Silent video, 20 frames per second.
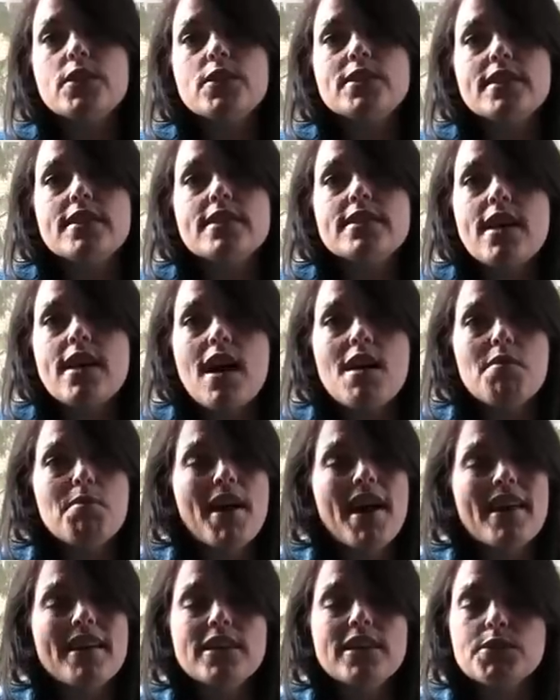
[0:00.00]
those at the time.
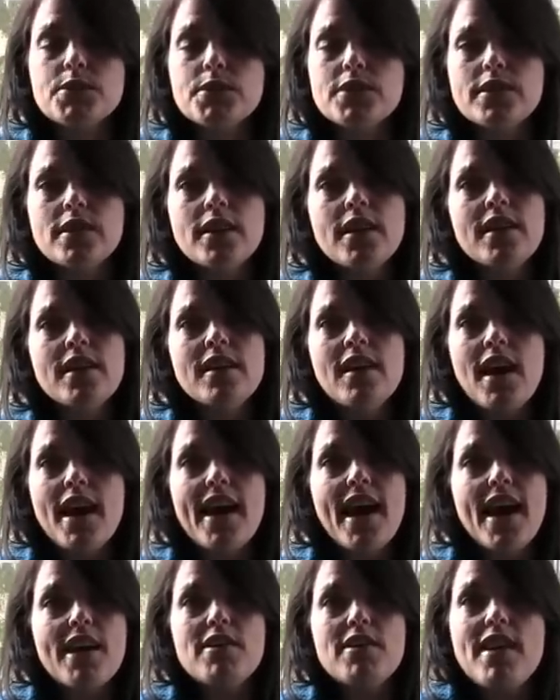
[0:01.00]
My headaches were, I
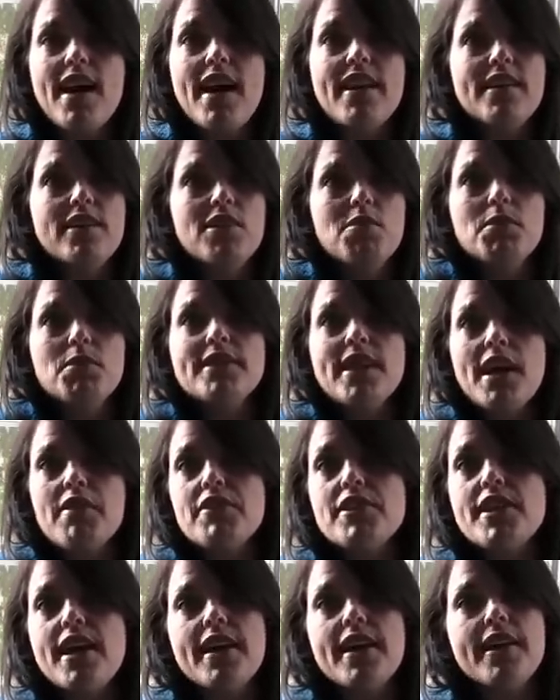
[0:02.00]
had a headache almost
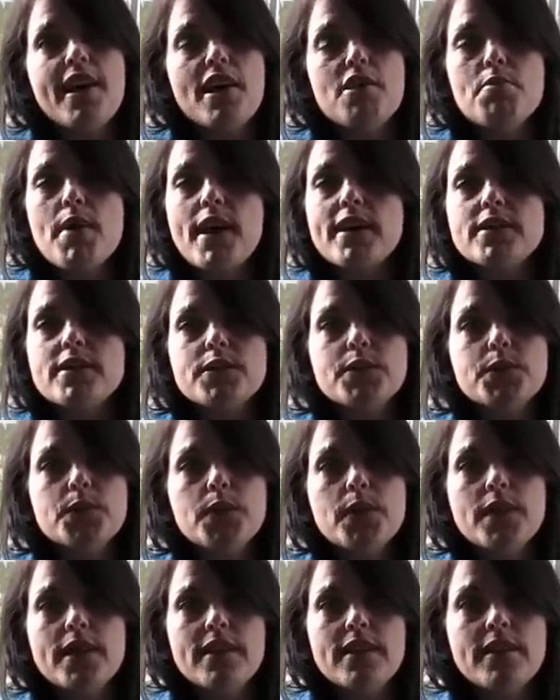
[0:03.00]
every day in chiropractic
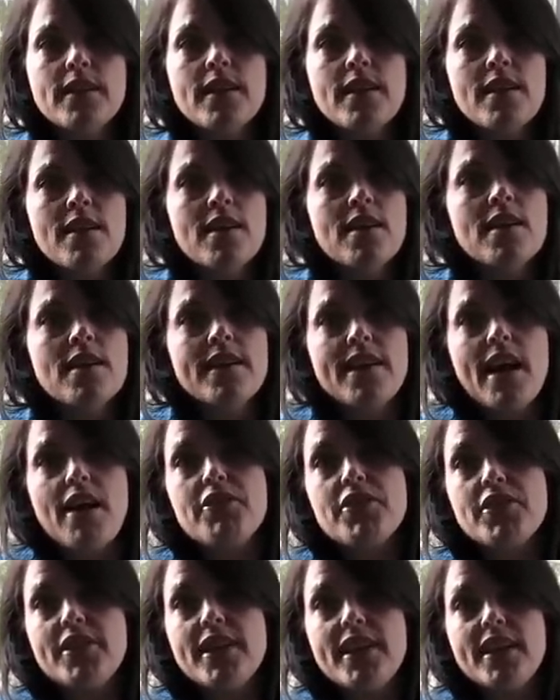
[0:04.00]
school, and
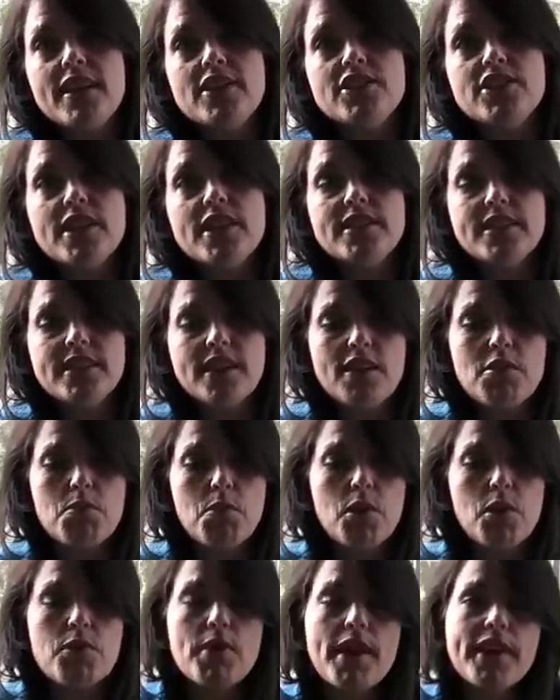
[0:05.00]
after getting adjusted on a
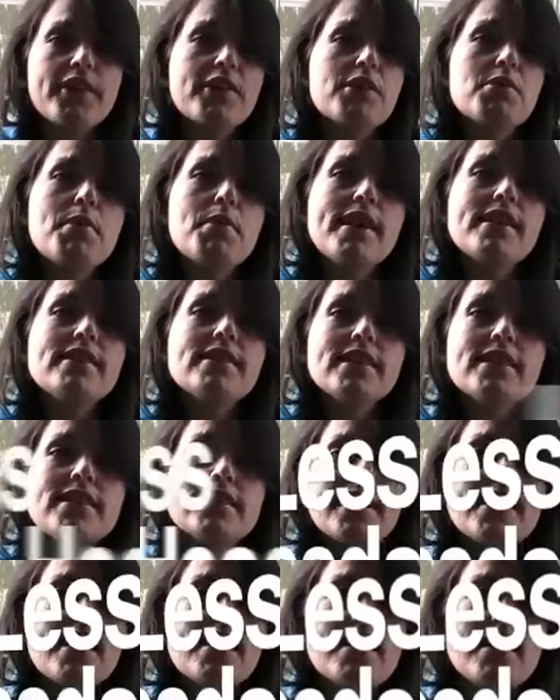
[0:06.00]
more regular
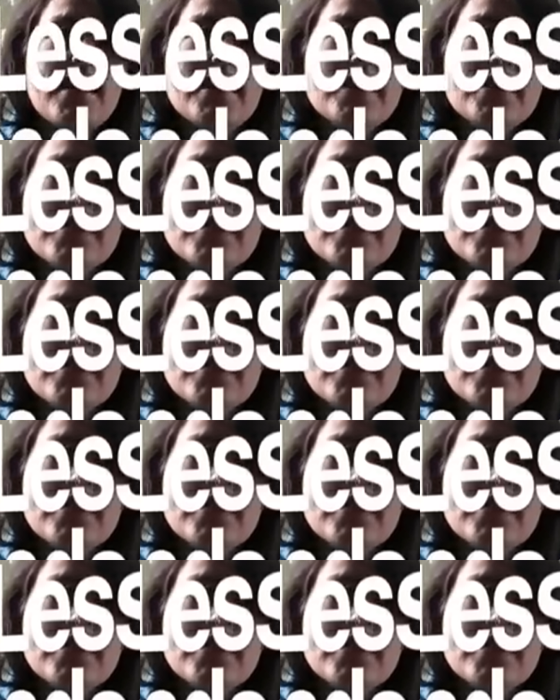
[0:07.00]
basis, I